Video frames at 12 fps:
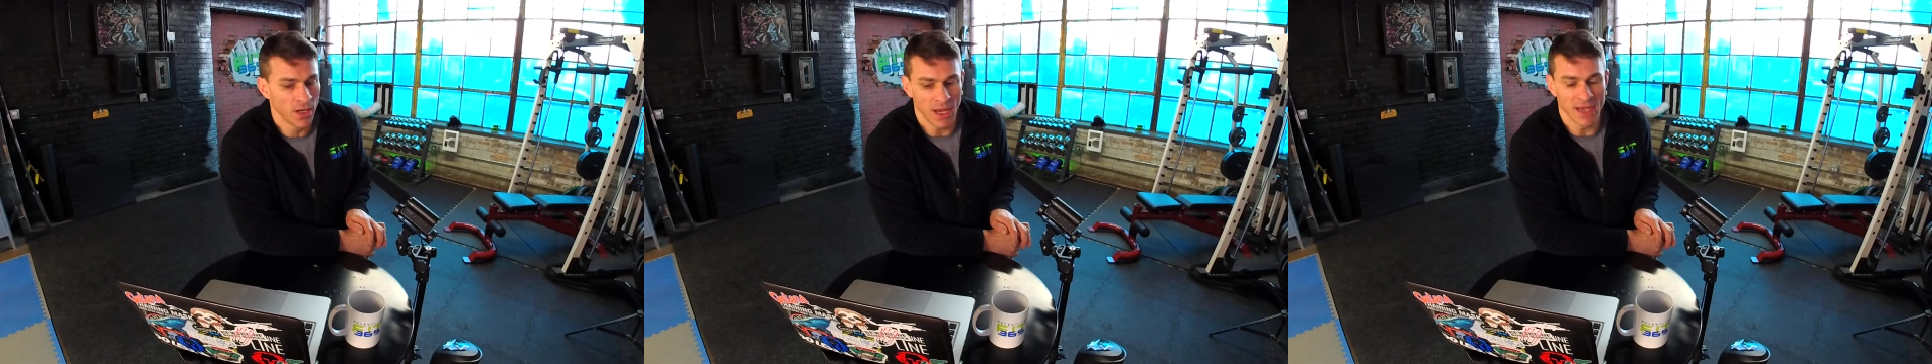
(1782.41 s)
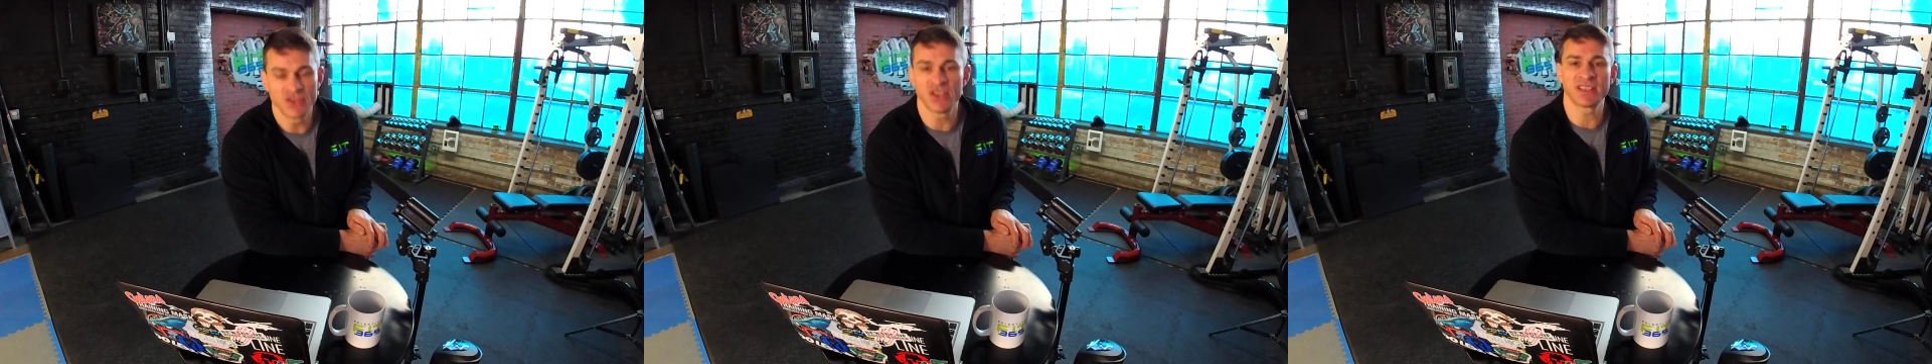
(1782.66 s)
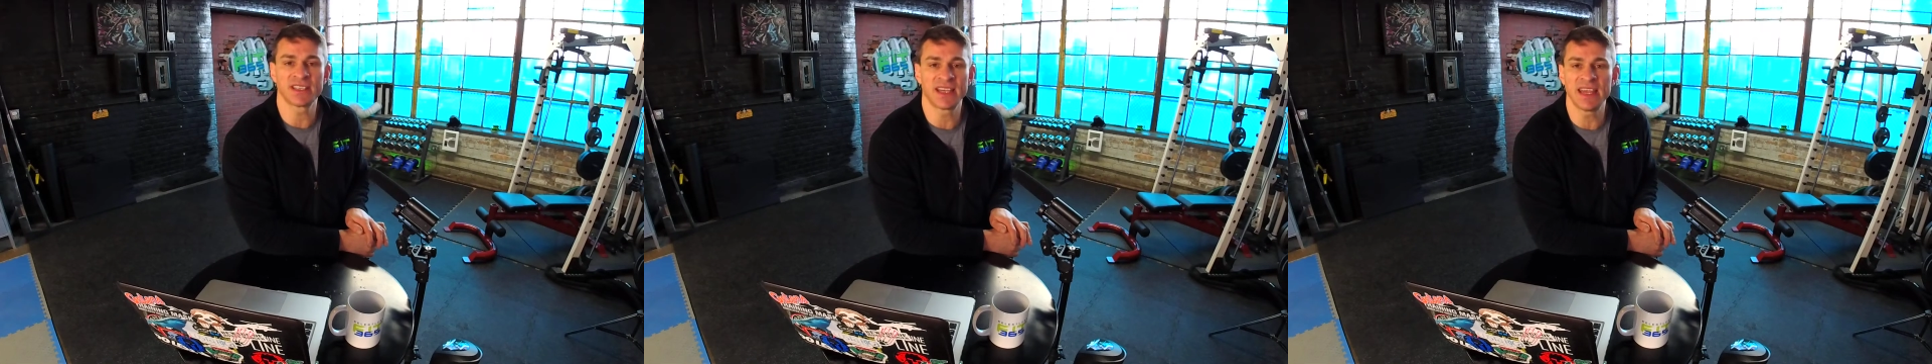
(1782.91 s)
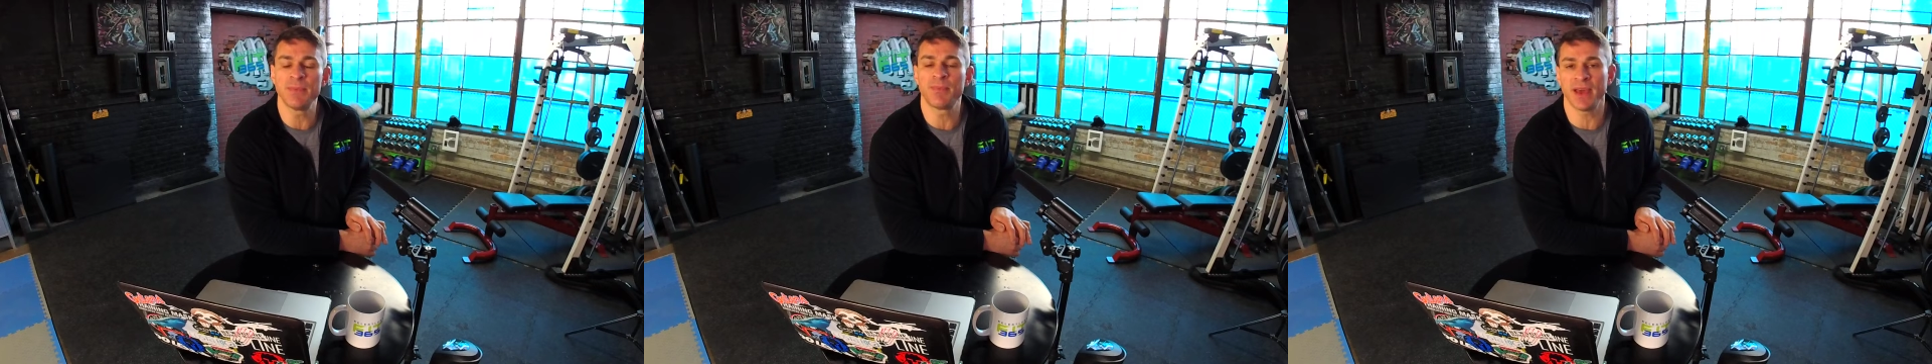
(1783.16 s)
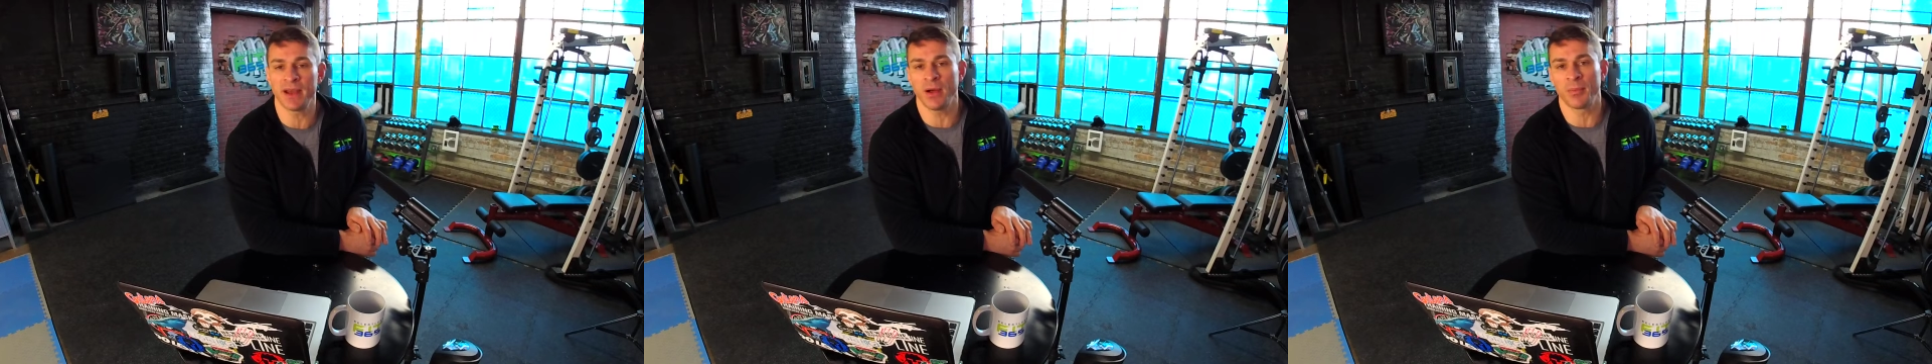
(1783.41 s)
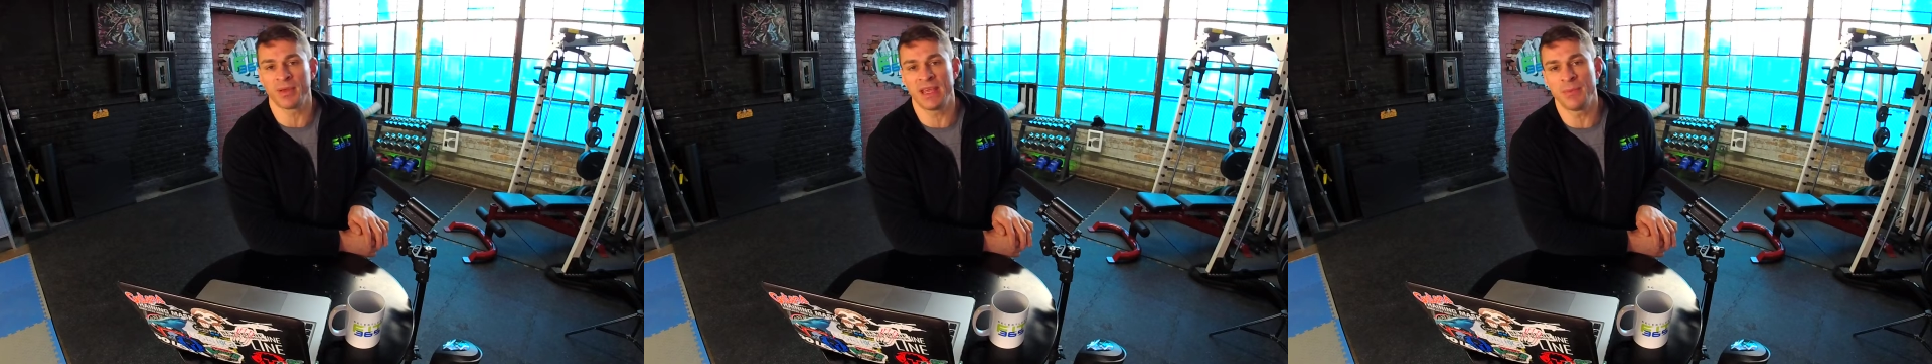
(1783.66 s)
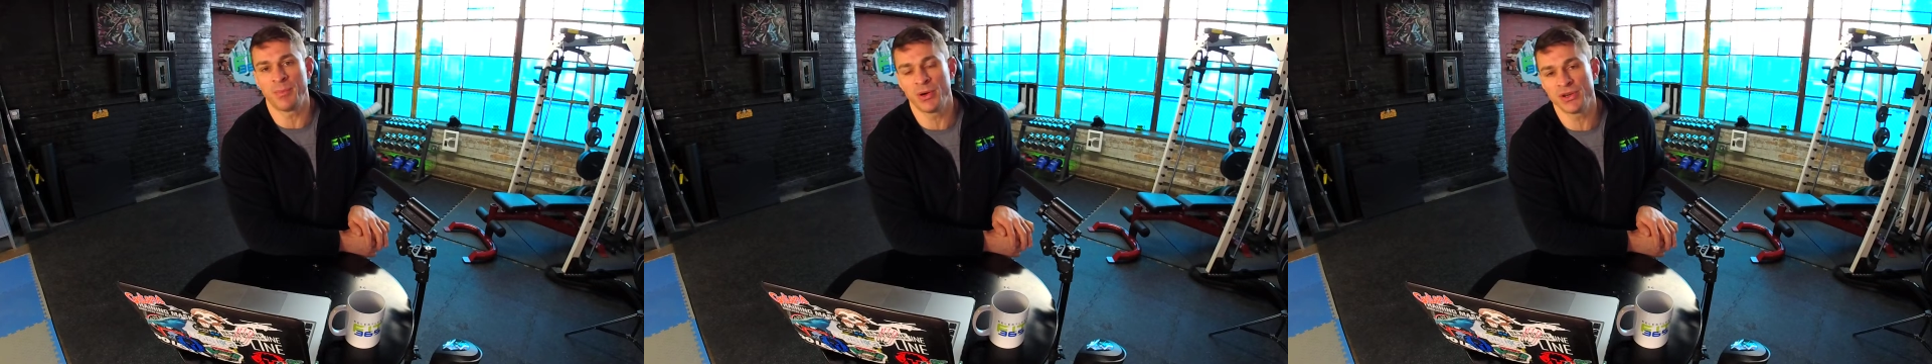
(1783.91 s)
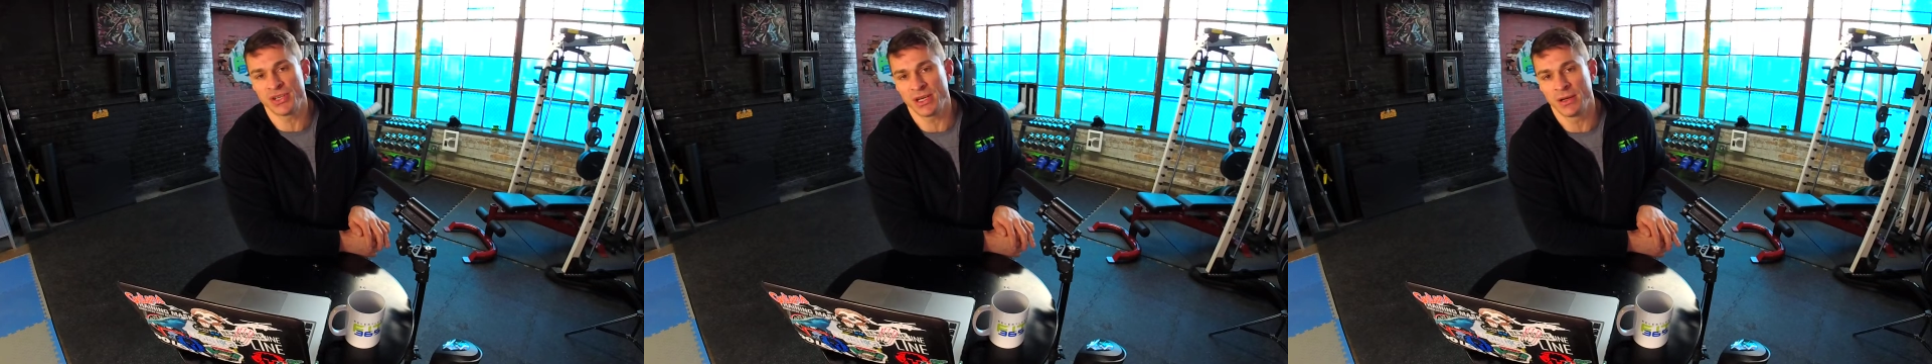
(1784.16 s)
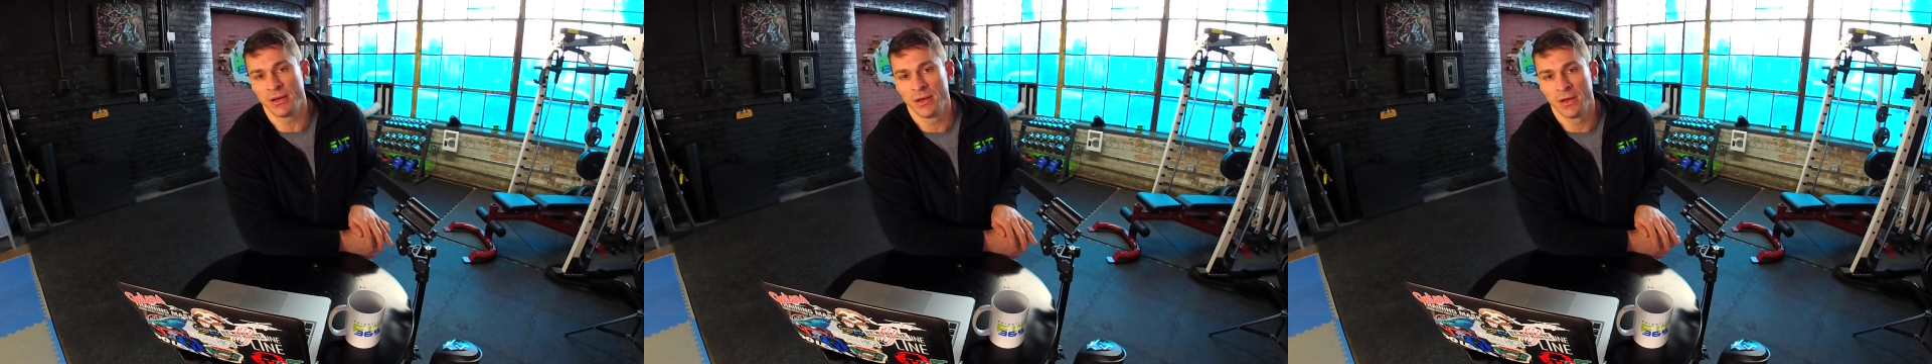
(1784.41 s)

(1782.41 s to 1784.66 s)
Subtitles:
is just keep that up, keep pushing.